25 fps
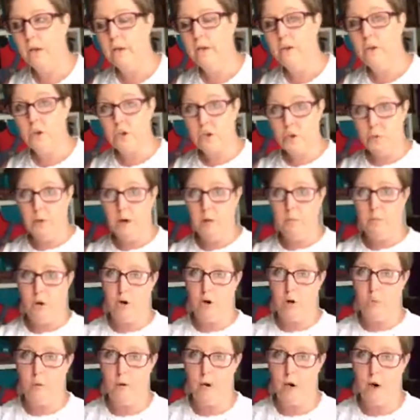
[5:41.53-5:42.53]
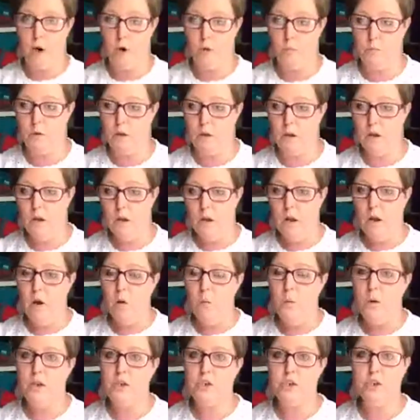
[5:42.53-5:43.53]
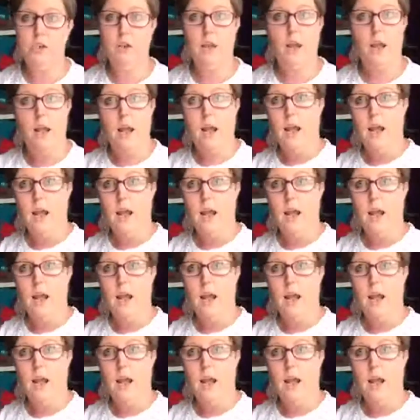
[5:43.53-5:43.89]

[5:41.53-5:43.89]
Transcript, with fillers: you're doing a mock-up at home which